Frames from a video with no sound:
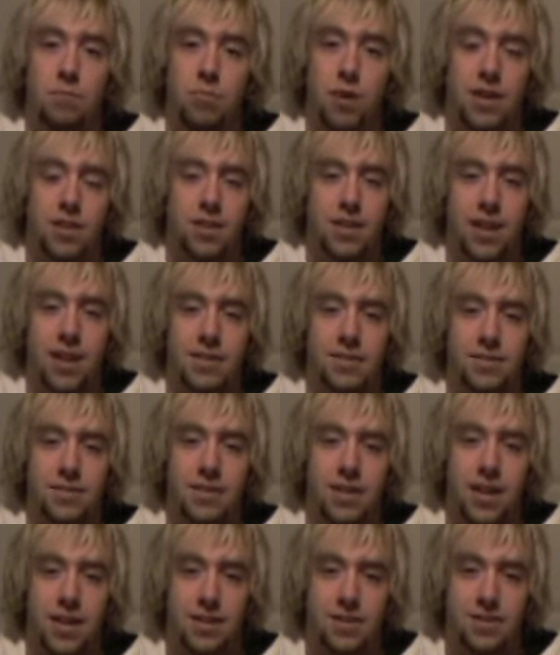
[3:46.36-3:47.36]
breathalyzer
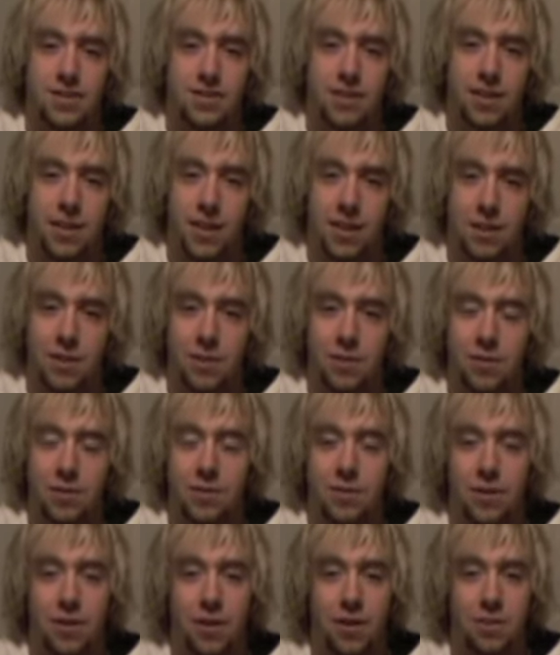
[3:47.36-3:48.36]
tests, and I had to
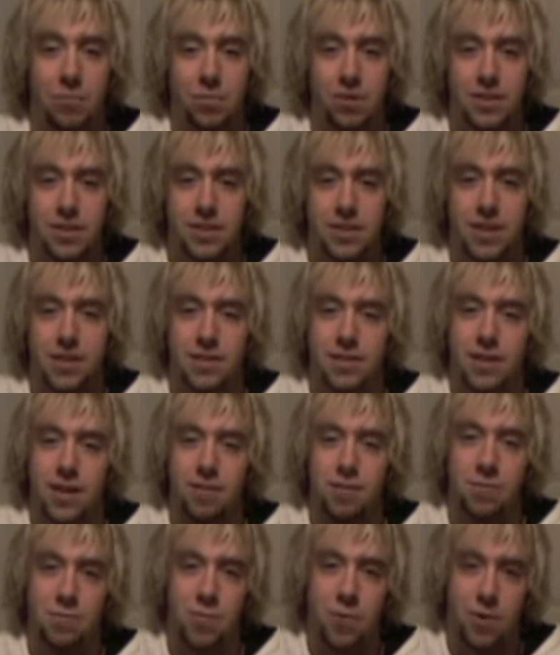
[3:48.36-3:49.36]
go call the police station
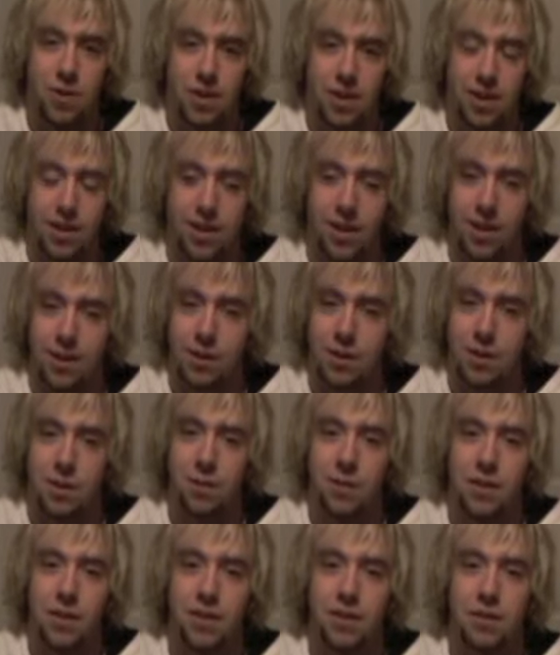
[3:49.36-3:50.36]
every morning and
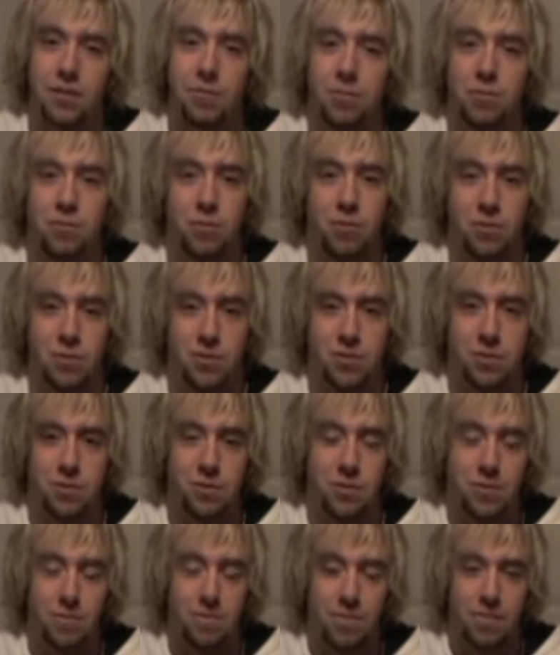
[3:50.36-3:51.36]
go in before
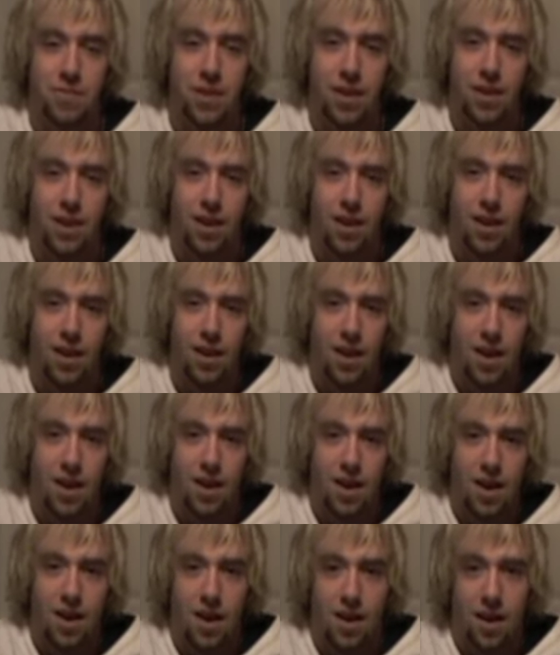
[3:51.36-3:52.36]
school.
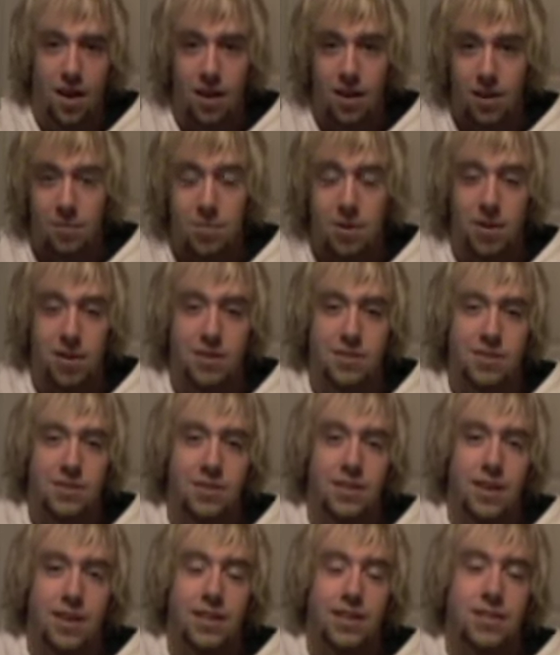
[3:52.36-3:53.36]

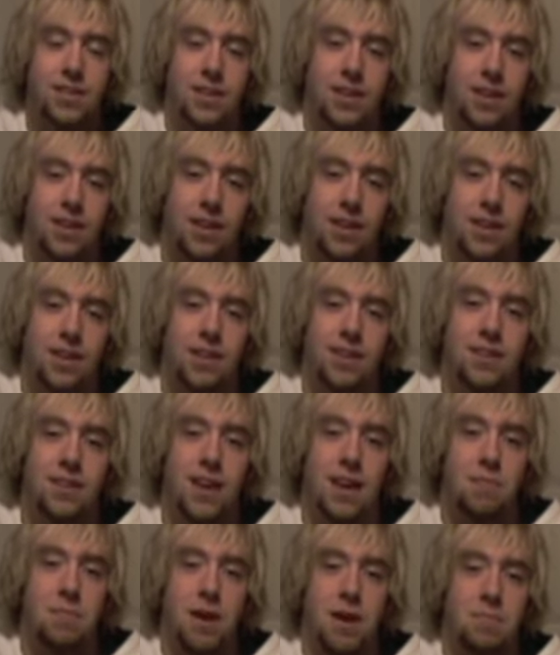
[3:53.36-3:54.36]
Also, I had to take
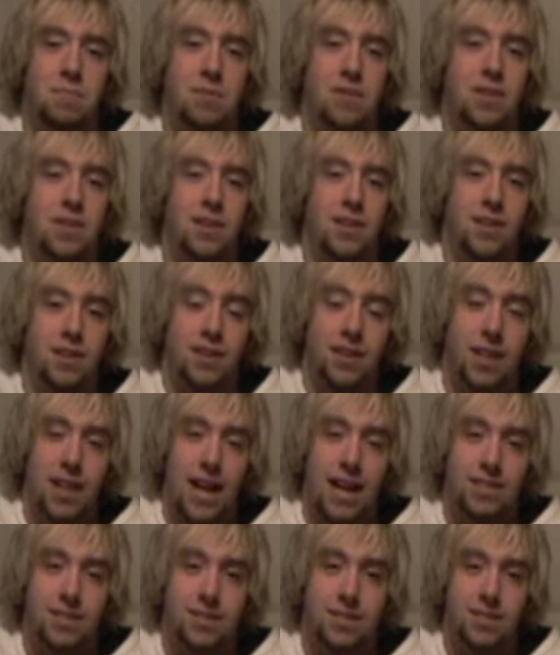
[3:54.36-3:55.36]
MIP
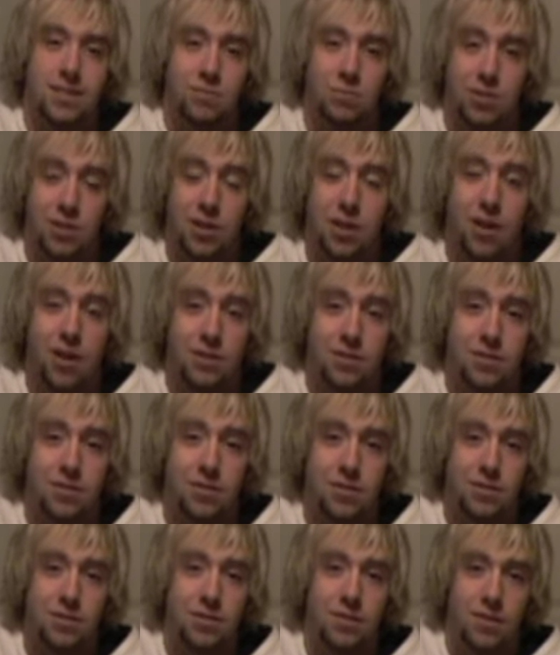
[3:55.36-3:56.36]
classes, which
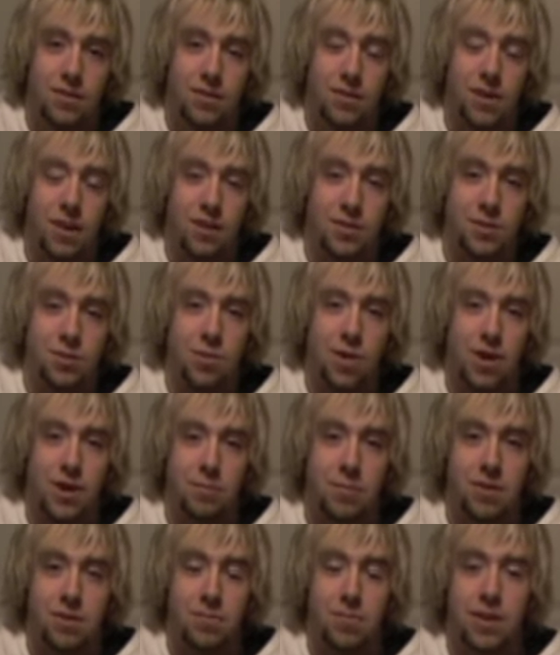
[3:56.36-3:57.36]
also cost quite a
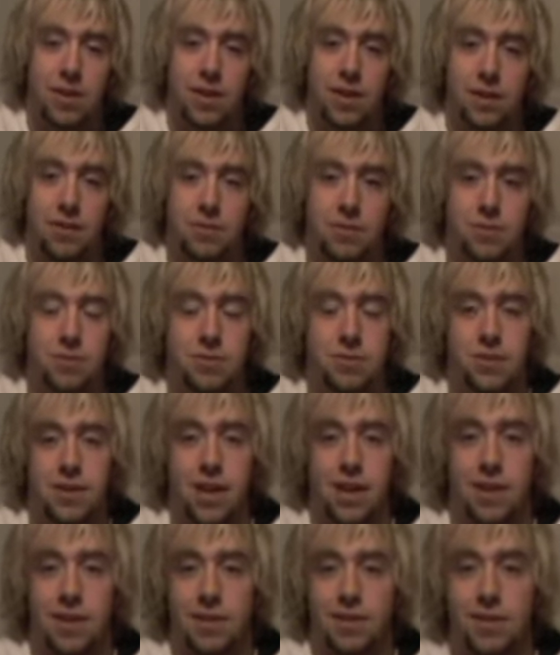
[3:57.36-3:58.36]
bit of money, which was
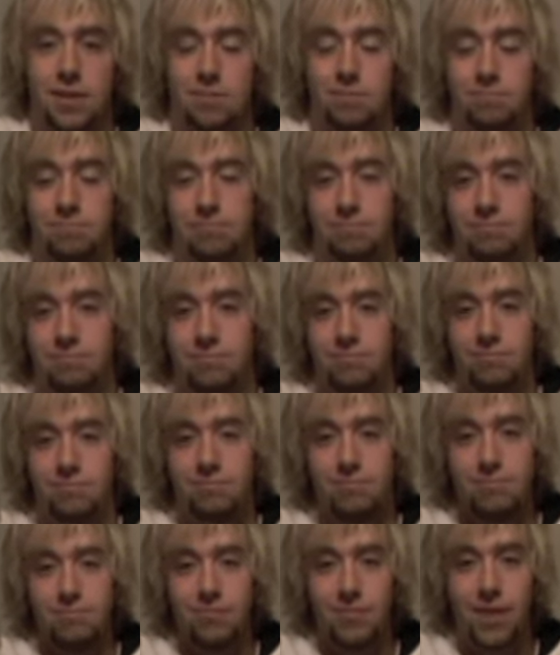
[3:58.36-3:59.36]
not good.
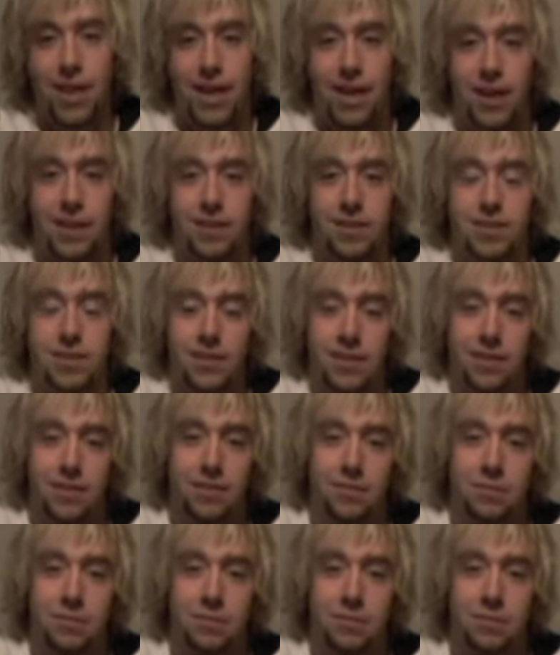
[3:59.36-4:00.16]
And to